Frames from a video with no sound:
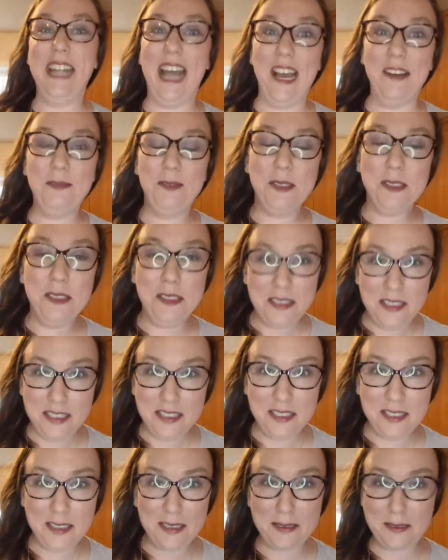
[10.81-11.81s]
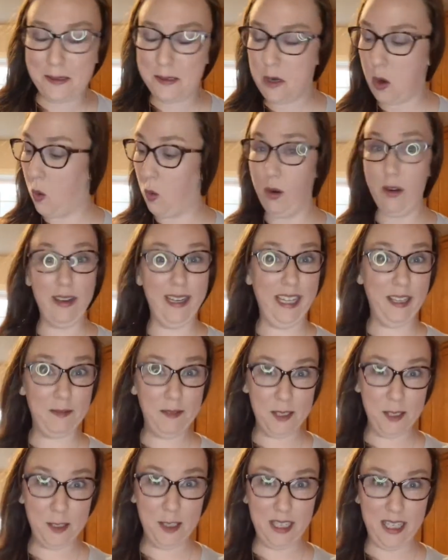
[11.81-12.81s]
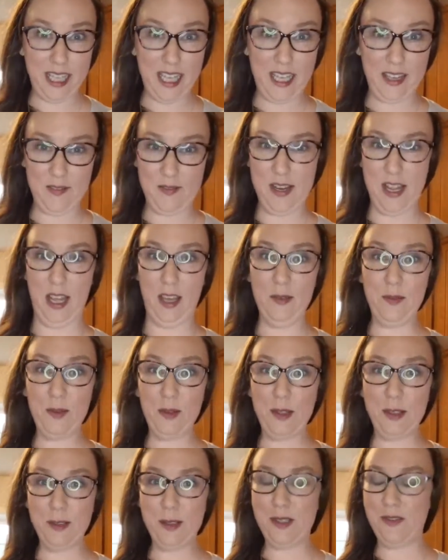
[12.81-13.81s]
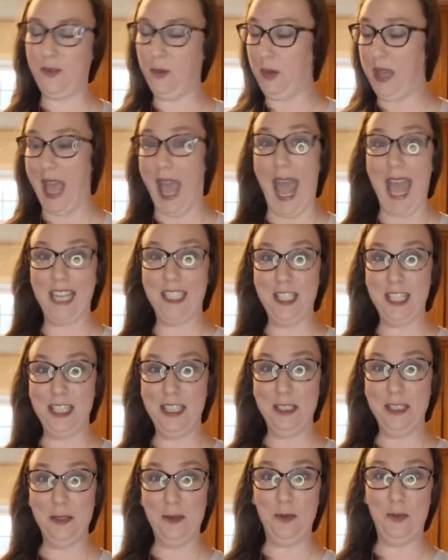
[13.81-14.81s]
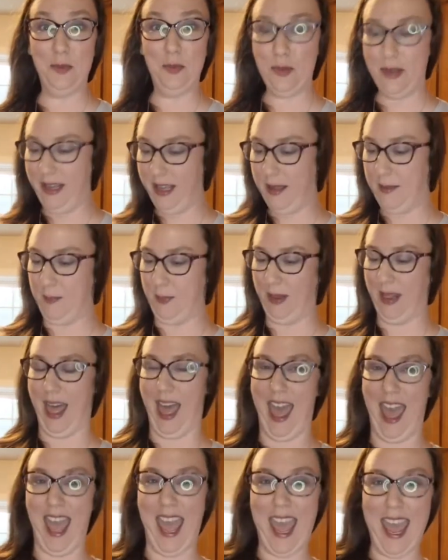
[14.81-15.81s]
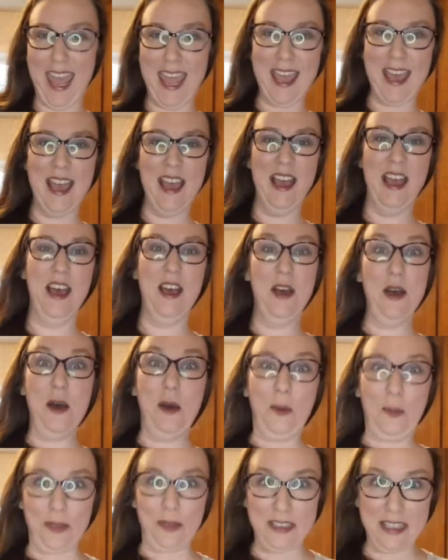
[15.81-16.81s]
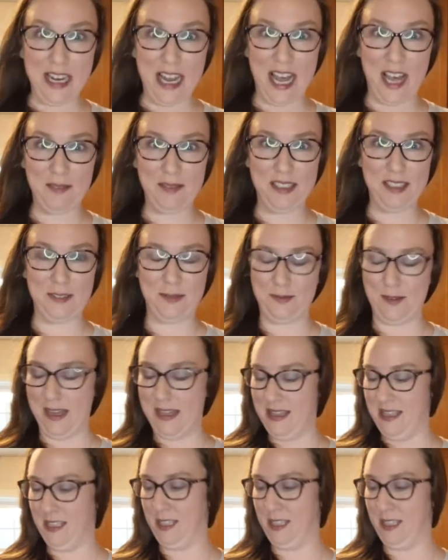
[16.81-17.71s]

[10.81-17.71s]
afternoon, or even good evening for those of you catching the replay. We're gonna have a little fun this